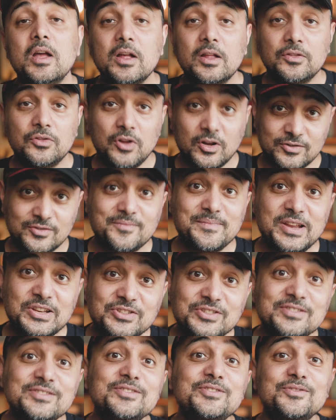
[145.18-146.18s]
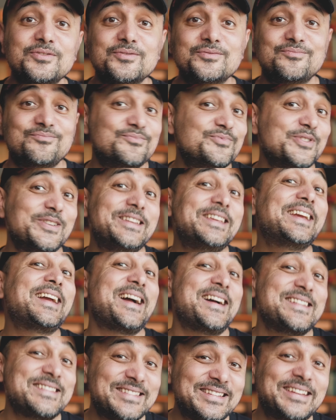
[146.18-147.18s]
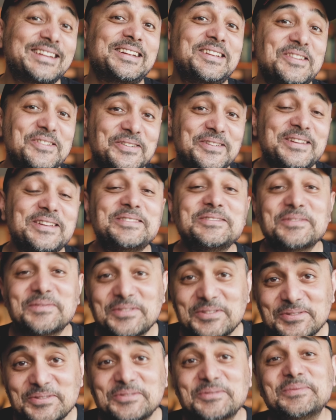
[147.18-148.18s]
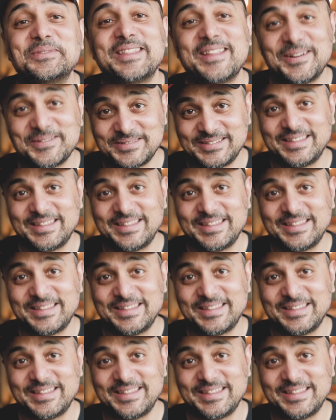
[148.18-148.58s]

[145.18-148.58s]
Not to mention, you really can't clear interviews without